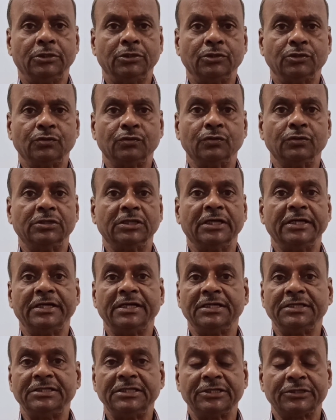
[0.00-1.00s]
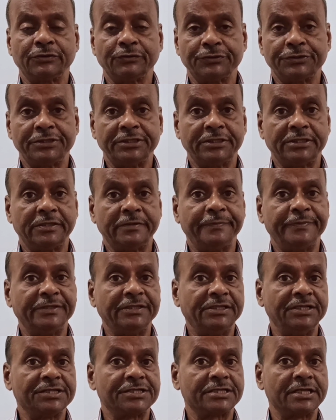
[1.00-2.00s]
So the energy associated
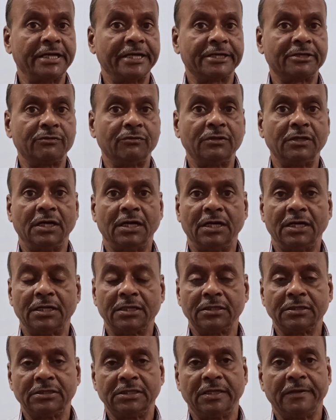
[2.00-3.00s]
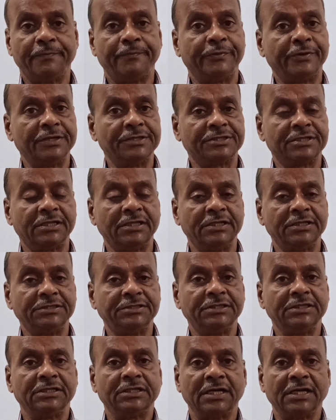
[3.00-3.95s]
with this electron are the potential energy,